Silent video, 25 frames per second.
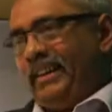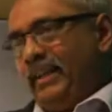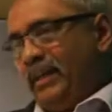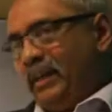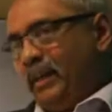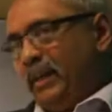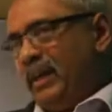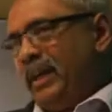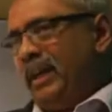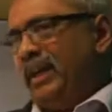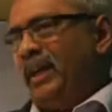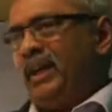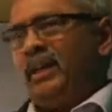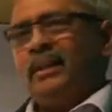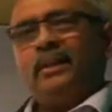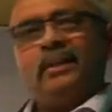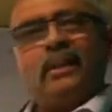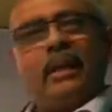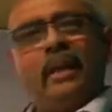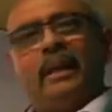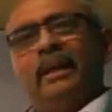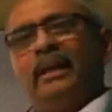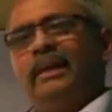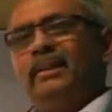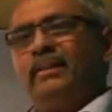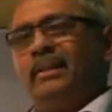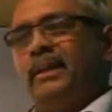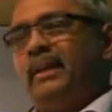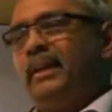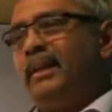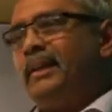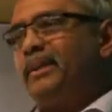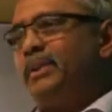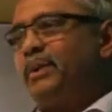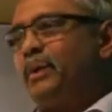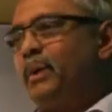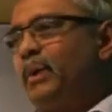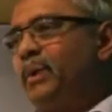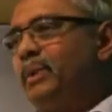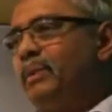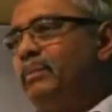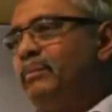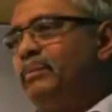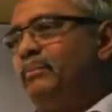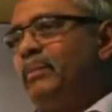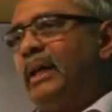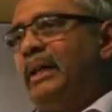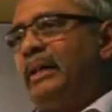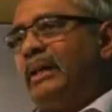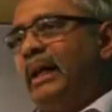On a slightly serious note,
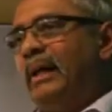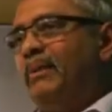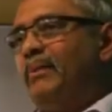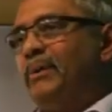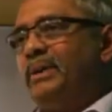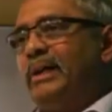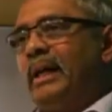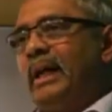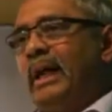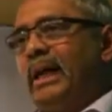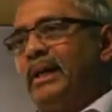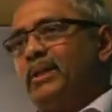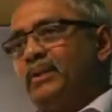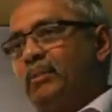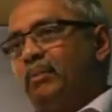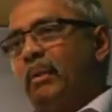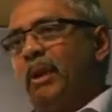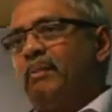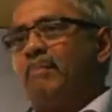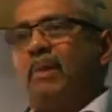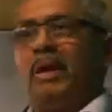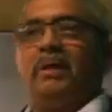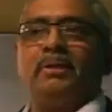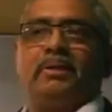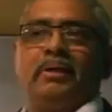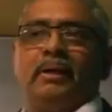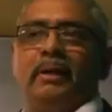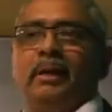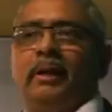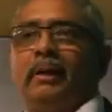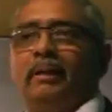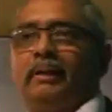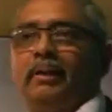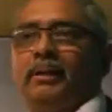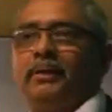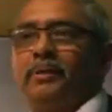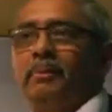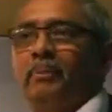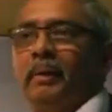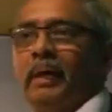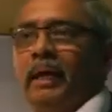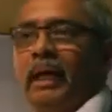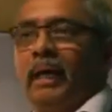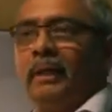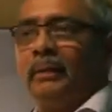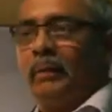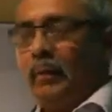my son was against my mentioning this, but I